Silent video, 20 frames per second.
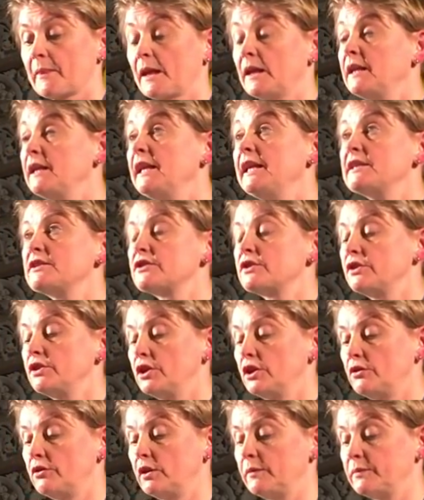And in Eastern
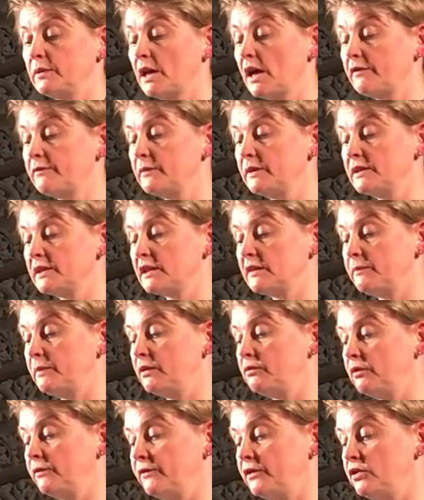Europe, governments have
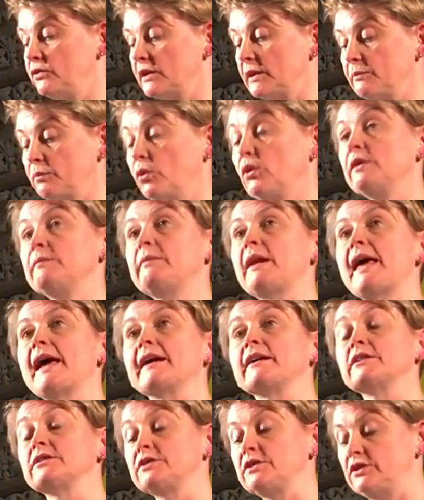been refusing point
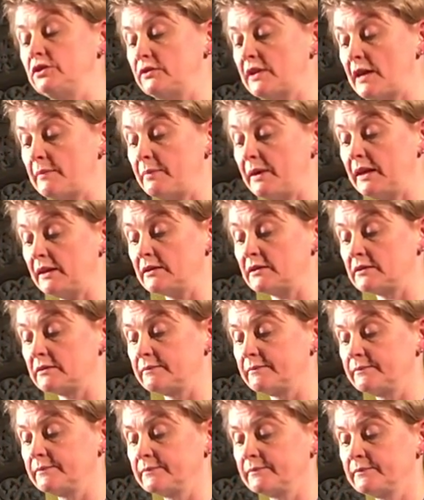blank to do their bit.
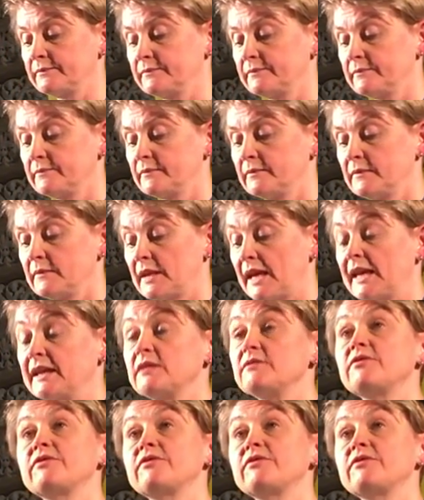And